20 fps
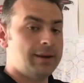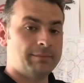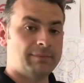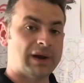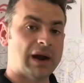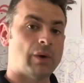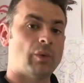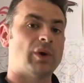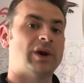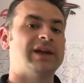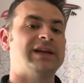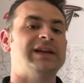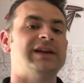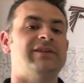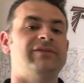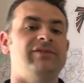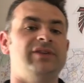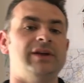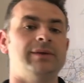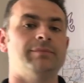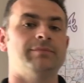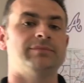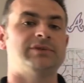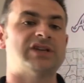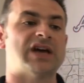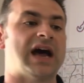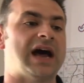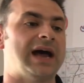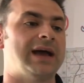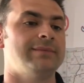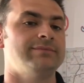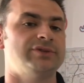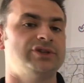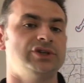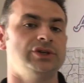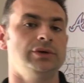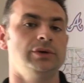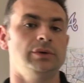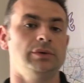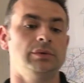But I want to give them time
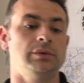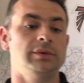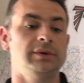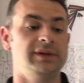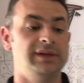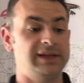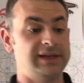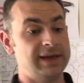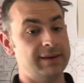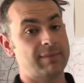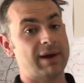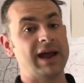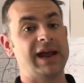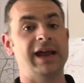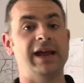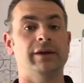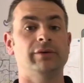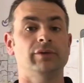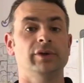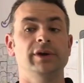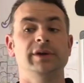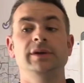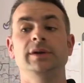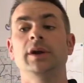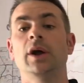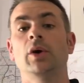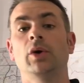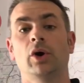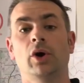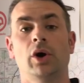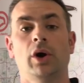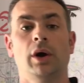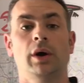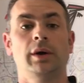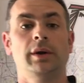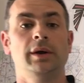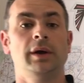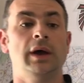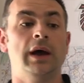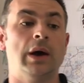to get my handwritten note card.